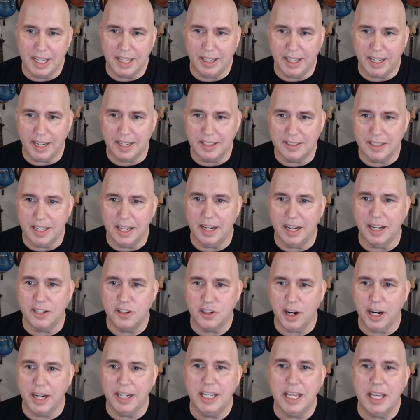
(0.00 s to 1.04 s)
like I said, I
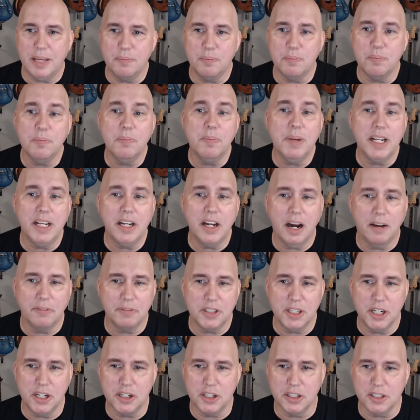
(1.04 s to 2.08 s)
try to keep many
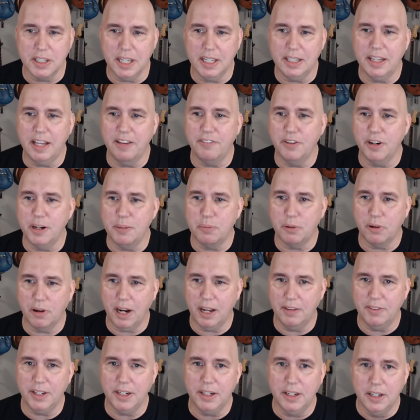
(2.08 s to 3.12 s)
conversations like that very
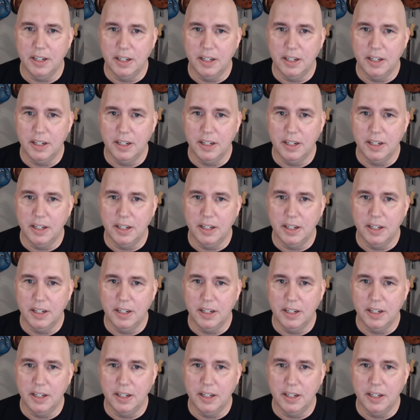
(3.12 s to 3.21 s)
private